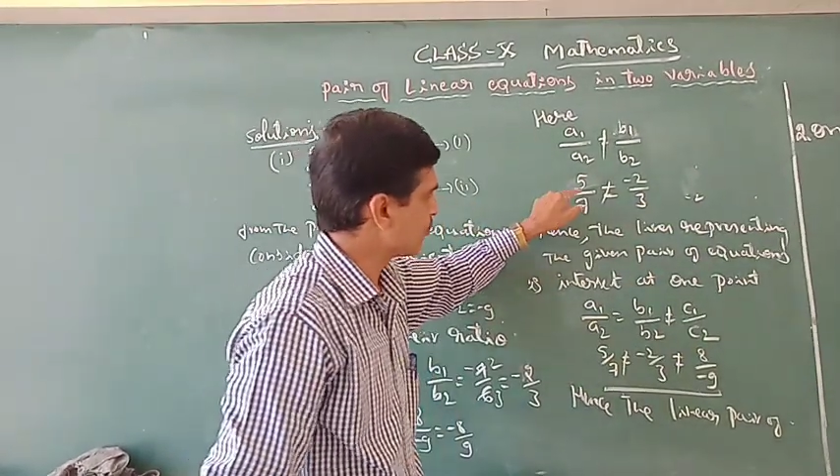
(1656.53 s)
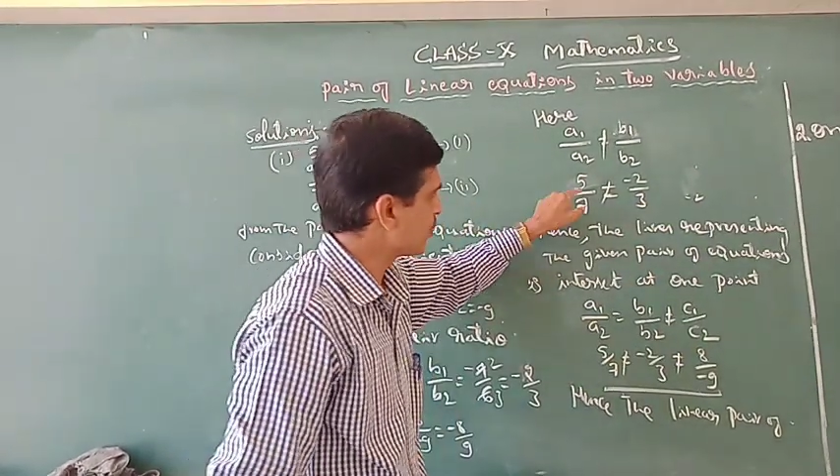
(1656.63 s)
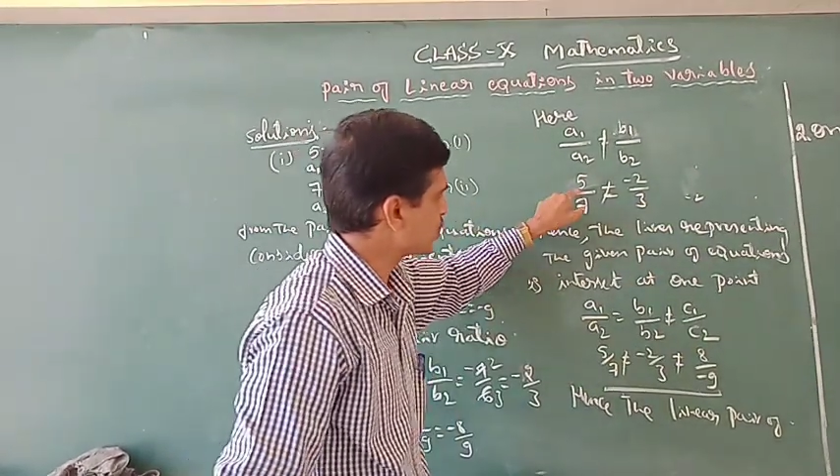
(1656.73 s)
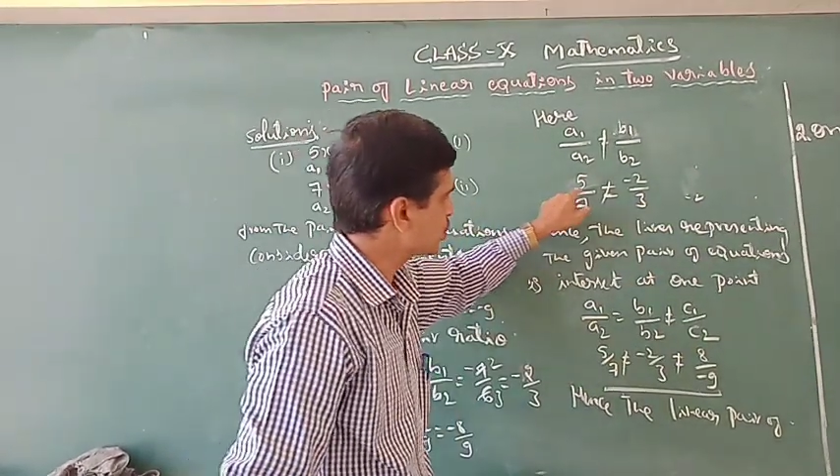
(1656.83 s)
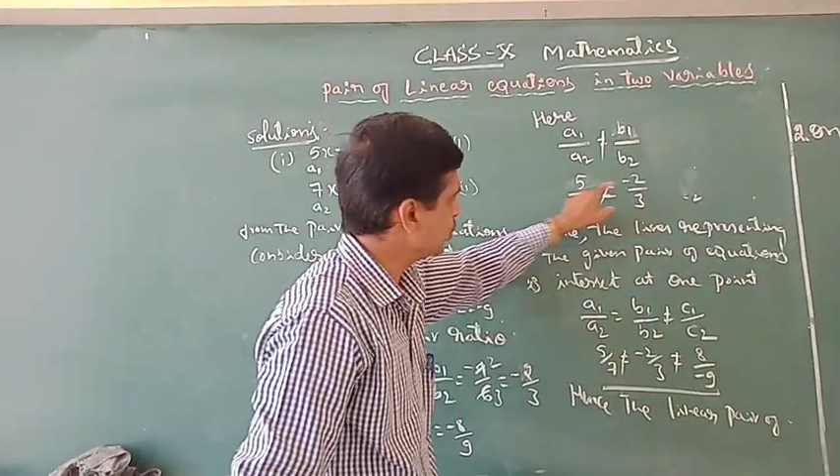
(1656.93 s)
the
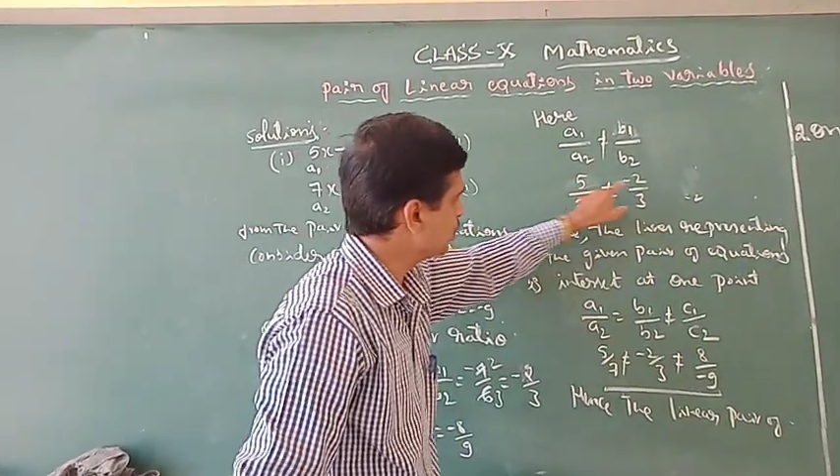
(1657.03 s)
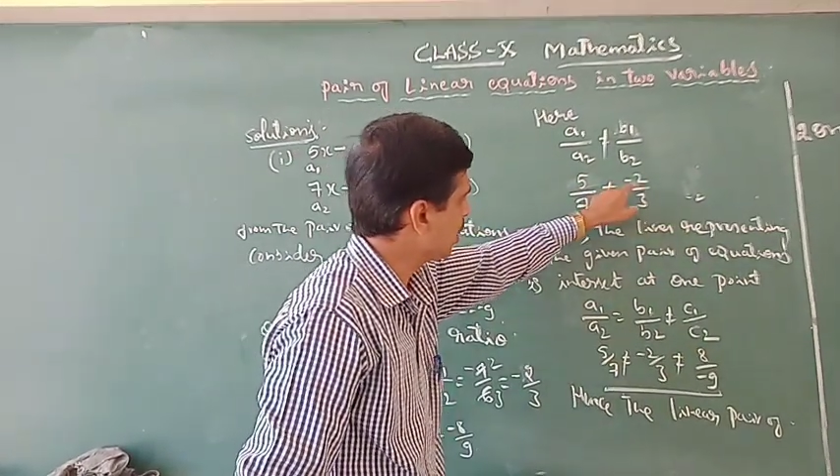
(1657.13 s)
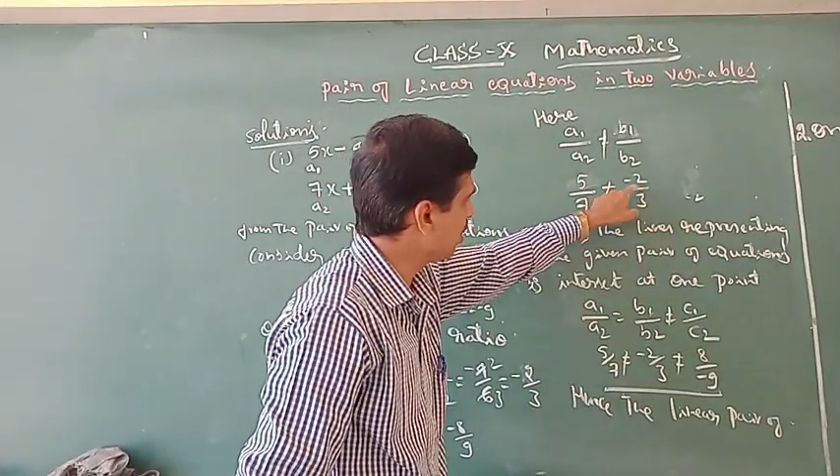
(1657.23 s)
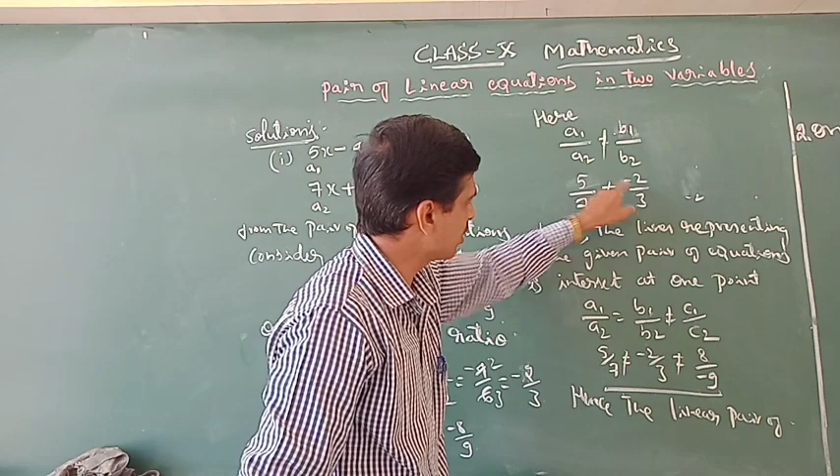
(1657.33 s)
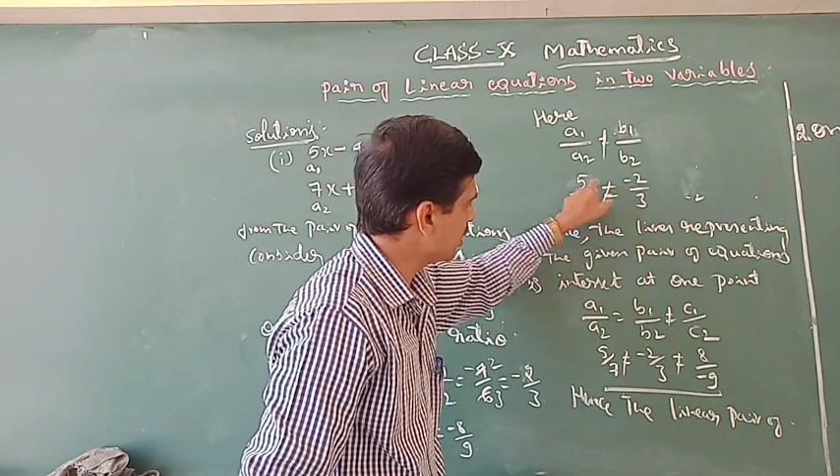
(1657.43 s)
first two
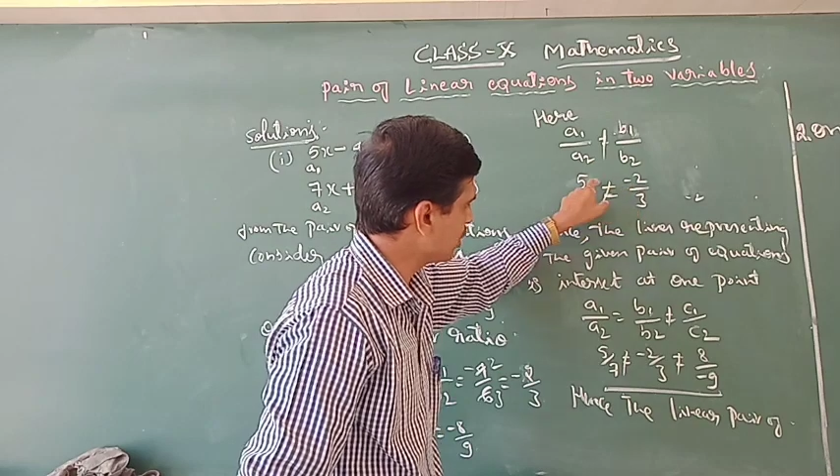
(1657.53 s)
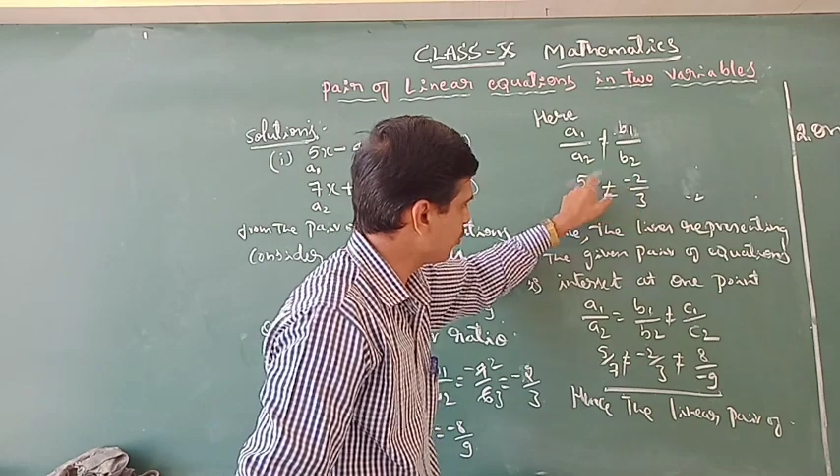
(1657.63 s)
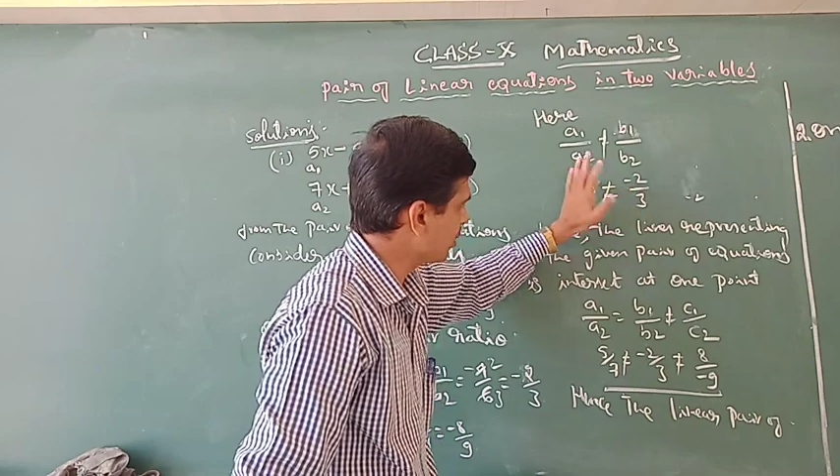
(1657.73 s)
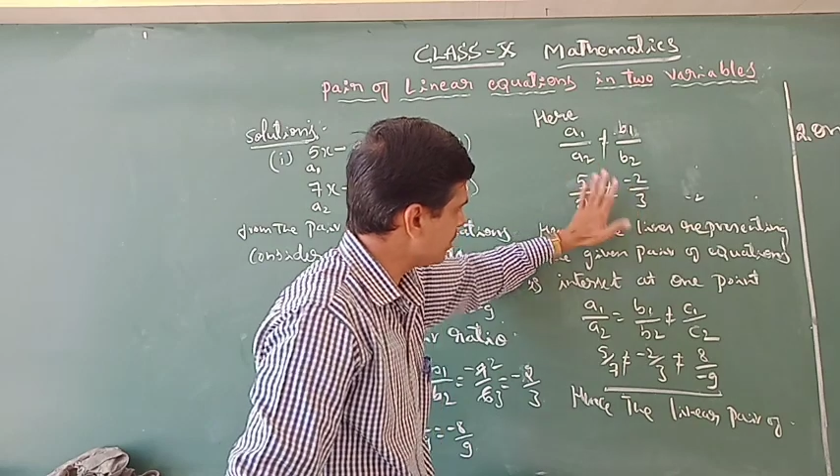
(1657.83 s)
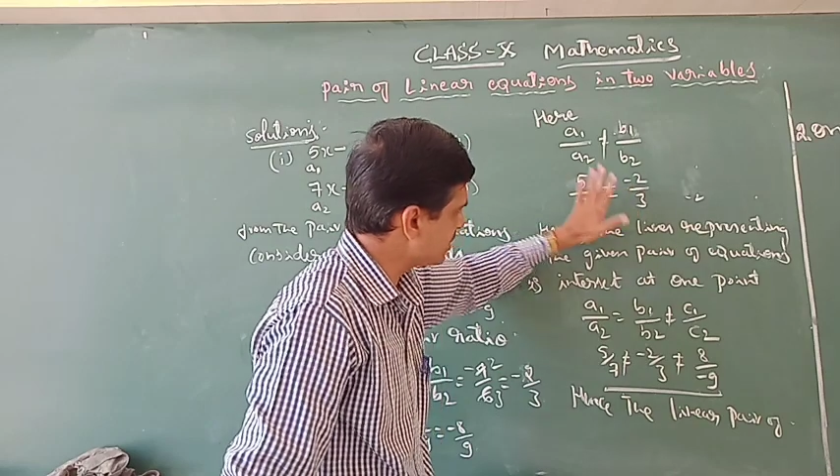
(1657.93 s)
are not
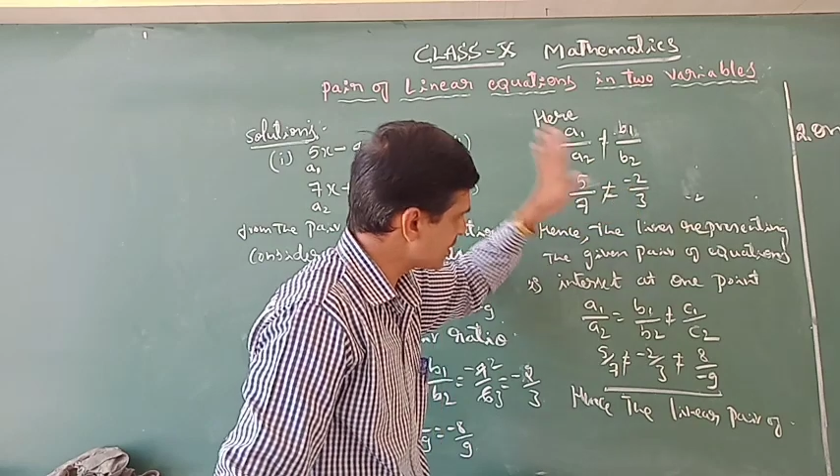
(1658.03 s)
equal means